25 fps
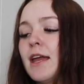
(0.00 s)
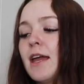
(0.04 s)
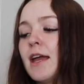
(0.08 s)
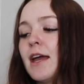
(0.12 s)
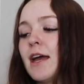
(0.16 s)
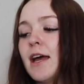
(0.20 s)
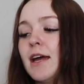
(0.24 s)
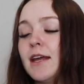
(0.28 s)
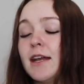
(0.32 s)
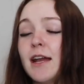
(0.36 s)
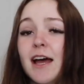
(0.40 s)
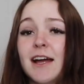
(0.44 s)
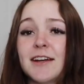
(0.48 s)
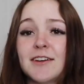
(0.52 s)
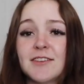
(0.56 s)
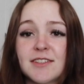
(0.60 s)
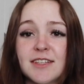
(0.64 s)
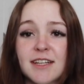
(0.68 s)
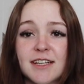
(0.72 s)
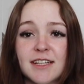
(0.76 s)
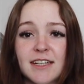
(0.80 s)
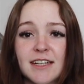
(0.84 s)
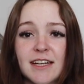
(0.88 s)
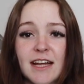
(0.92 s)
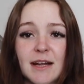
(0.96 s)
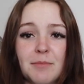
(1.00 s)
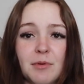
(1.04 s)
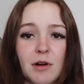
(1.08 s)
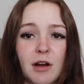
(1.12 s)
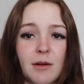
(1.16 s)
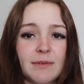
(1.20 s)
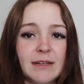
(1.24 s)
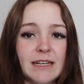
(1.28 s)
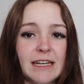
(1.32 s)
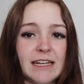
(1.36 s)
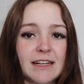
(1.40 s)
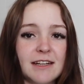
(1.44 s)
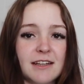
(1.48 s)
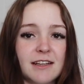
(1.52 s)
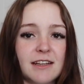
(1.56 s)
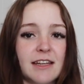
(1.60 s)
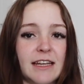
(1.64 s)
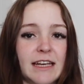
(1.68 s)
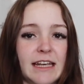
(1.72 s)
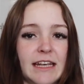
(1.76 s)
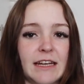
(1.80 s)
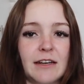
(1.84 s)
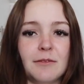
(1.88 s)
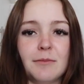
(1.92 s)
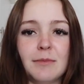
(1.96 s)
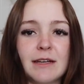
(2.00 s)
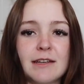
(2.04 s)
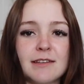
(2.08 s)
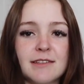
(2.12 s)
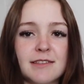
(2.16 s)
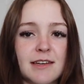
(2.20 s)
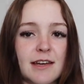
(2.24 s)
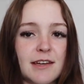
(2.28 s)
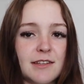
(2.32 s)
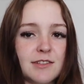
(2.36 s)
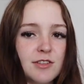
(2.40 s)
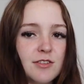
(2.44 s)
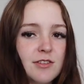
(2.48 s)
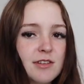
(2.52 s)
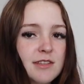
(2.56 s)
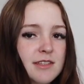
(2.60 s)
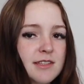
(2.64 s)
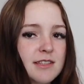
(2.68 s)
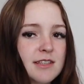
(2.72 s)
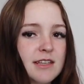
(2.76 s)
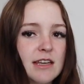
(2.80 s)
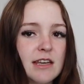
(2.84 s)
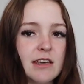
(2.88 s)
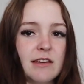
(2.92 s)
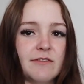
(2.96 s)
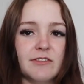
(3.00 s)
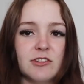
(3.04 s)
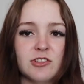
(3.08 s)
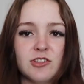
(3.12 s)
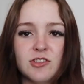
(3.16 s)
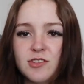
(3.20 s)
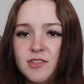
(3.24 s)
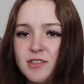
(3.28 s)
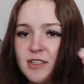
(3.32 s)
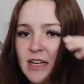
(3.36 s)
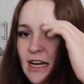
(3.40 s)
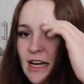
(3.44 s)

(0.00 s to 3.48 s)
And I decided I probably need to clean because, as you can see, even just